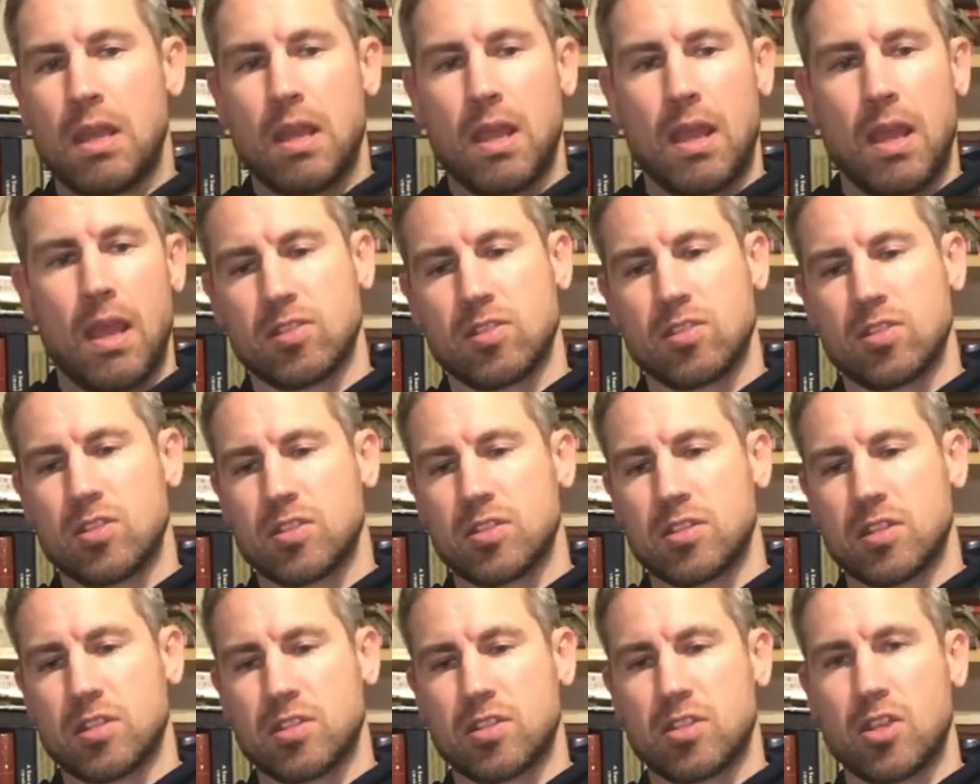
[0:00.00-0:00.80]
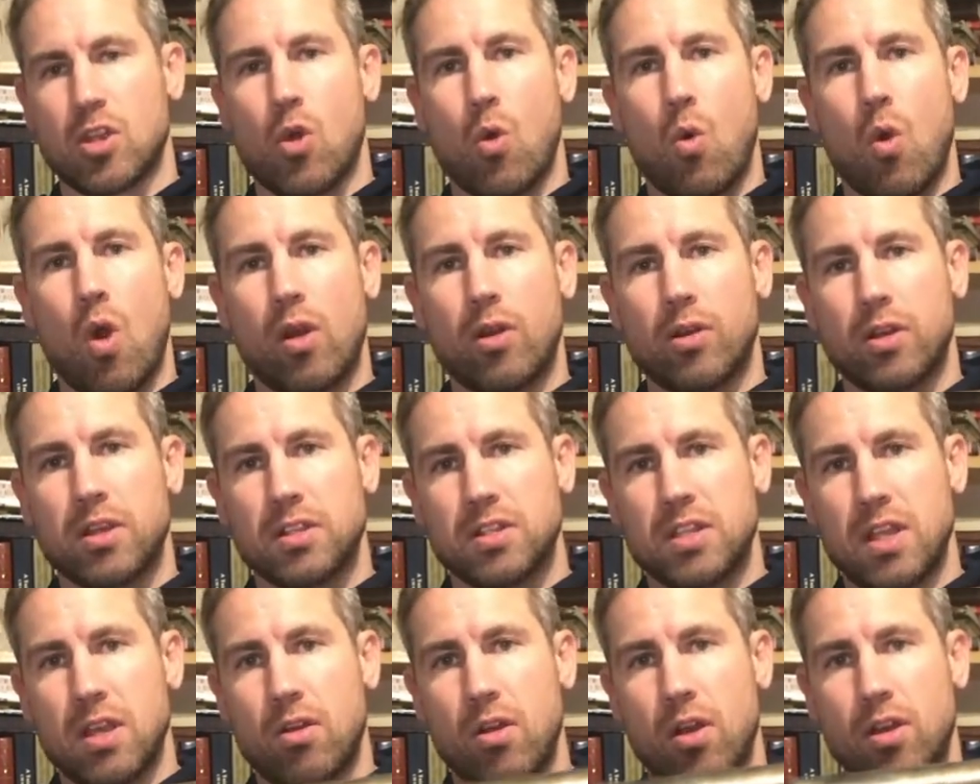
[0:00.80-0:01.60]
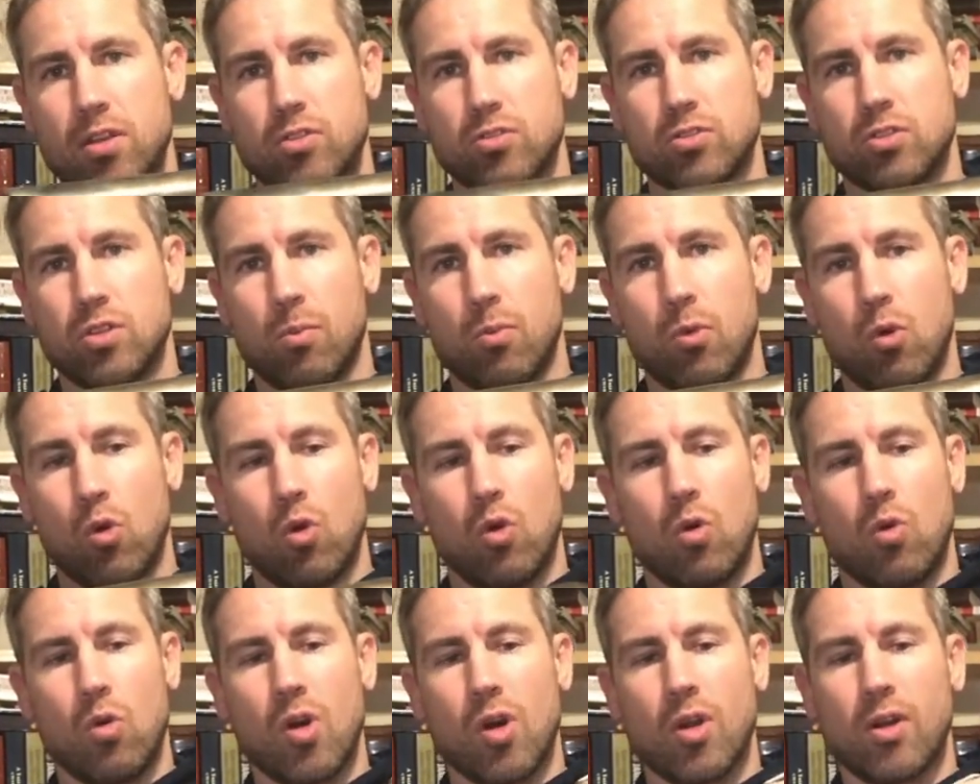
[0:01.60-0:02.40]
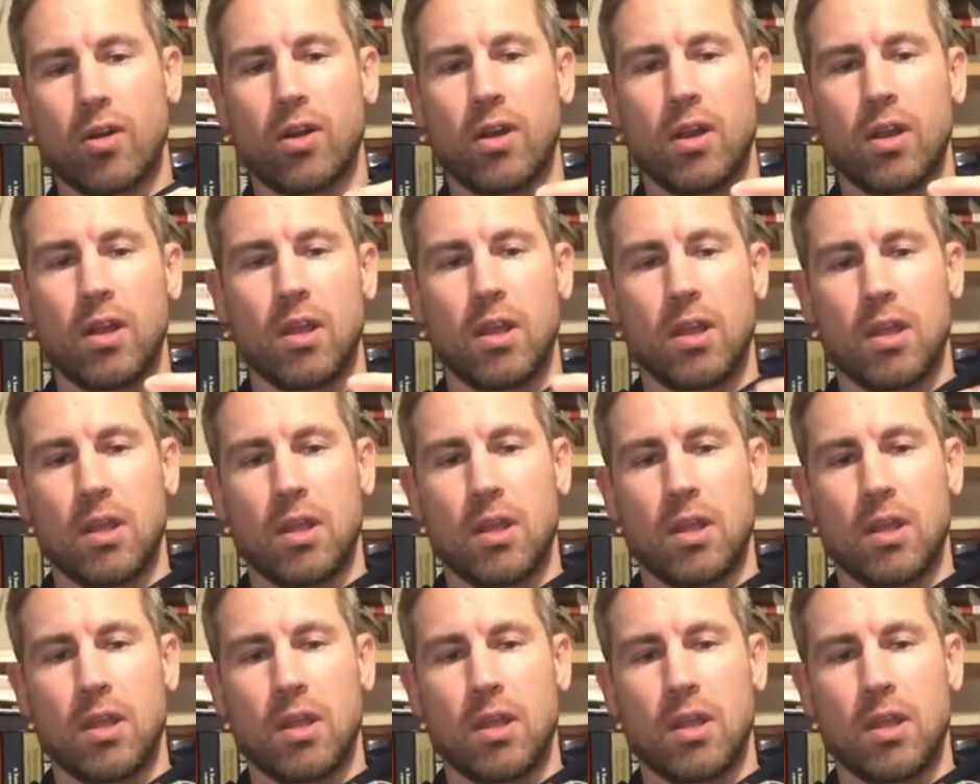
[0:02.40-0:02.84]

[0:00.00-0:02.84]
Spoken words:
This is just a steel water container I use to boil water.